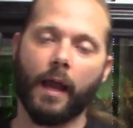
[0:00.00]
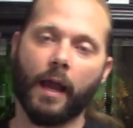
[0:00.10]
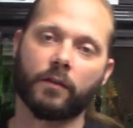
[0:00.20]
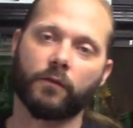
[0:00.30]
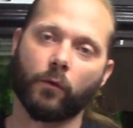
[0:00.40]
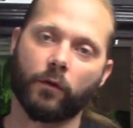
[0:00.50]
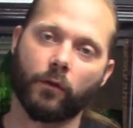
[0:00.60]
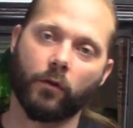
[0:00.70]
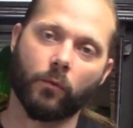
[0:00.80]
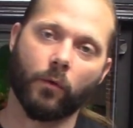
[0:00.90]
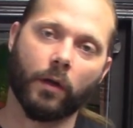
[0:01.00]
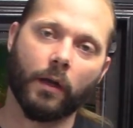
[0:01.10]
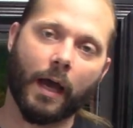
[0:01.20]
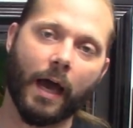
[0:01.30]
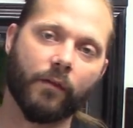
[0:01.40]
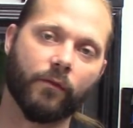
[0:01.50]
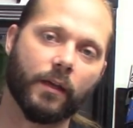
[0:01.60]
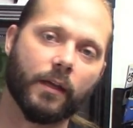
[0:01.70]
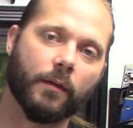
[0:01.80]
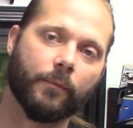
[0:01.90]
X431
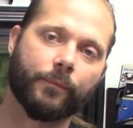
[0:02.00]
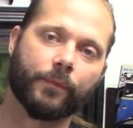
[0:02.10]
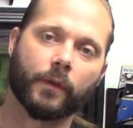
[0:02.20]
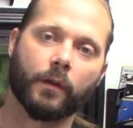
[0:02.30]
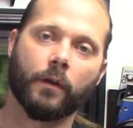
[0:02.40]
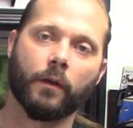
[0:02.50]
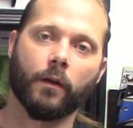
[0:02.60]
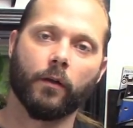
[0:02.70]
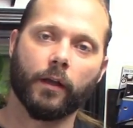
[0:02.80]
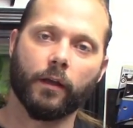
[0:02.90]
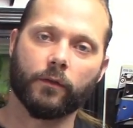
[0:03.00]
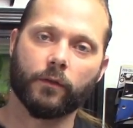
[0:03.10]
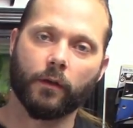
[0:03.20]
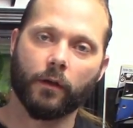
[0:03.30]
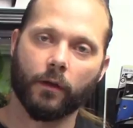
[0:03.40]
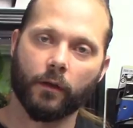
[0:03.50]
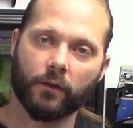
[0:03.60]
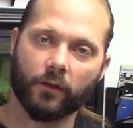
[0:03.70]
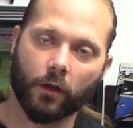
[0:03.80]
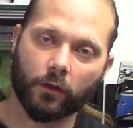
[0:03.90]
IV. There it is.
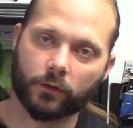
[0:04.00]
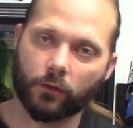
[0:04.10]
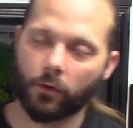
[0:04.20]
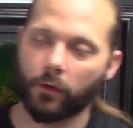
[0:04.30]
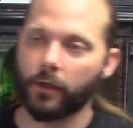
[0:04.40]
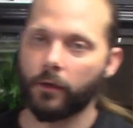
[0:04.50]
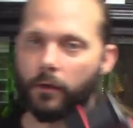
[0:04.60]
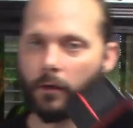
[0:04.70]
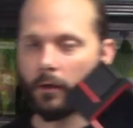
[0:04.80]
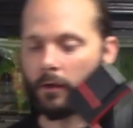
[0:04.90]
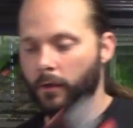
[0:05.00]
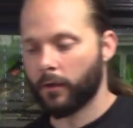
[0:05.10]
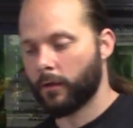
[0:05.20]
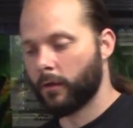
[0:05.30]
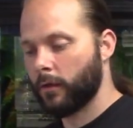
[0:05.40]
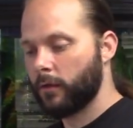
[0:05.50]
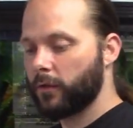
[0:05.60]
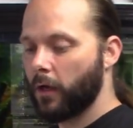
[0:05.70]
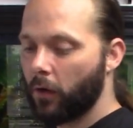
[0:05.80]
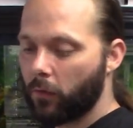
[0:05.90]
It's all its glory.
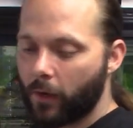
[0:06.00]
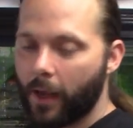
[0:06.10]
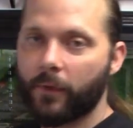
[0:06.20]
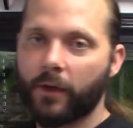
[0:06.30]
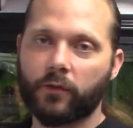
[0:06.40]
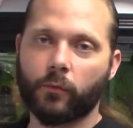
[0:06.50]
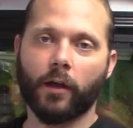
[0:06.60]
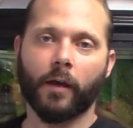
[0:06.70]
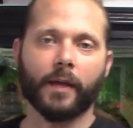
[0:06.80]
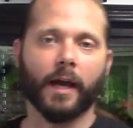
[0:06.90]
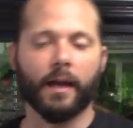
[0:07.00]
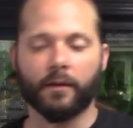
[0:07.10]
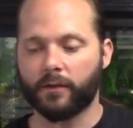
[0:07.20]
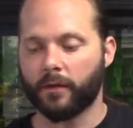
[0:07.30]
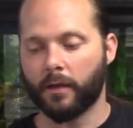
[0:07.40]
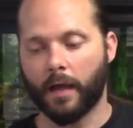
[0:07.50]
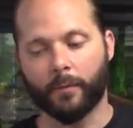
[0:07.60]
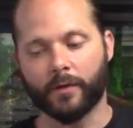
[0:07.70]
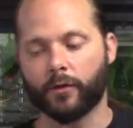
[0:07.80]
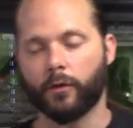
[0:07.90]
So, wrapping this one up, guys. I'll
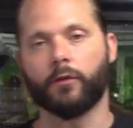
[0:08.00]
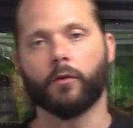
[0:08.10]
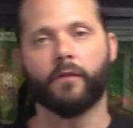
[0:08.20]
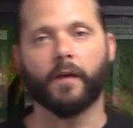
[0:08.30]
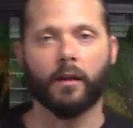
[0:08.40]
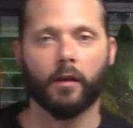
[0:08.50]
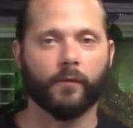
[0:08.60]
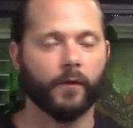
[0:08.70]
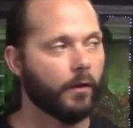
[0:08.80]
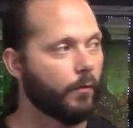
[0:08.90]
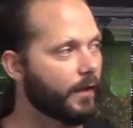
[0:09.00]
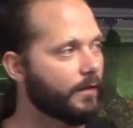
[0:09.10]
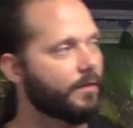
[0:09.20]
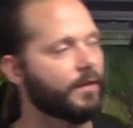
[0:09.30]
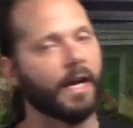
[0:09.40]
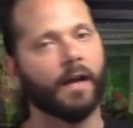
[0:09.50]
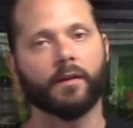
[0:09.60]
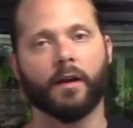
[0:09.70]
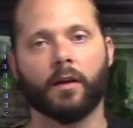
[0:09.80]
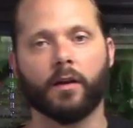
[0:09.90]
be sure to do a follow-up video. We'll get this thing out
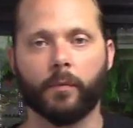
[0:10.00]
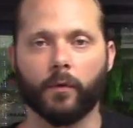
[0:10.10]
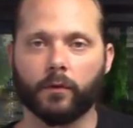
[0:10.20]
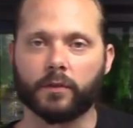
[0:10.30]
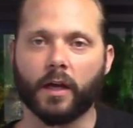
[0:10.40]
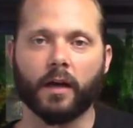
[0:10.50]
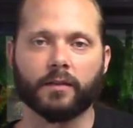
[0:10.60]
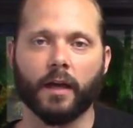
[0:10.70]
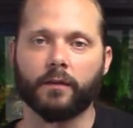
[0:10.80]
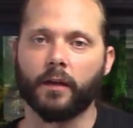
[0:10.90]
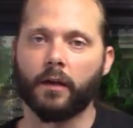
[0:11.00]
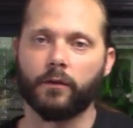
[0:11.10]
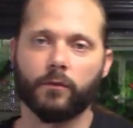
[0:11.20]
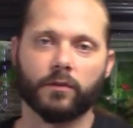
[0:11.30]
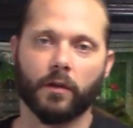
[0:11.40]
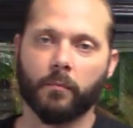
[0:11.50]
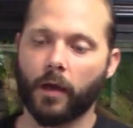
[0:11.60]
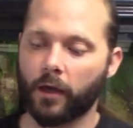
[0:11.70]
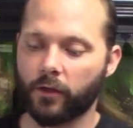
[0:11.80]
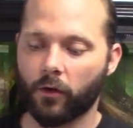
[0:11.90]
there on a couple of those cars out there, do some
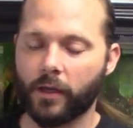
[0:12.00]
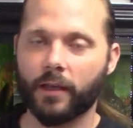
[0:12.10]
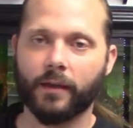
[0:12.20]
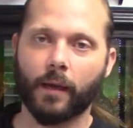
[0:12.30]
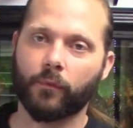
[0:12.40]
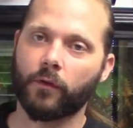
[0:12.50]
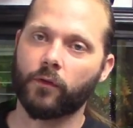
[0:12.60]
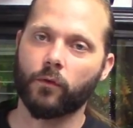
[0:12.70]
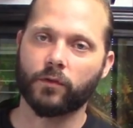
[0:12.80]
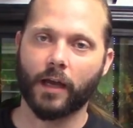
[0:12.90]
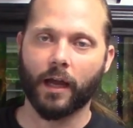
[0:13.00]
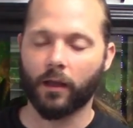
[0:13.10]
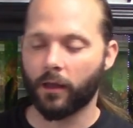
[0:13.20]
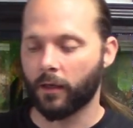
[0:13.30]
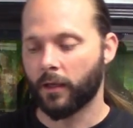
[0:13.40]
you know, in-depth reviews on it,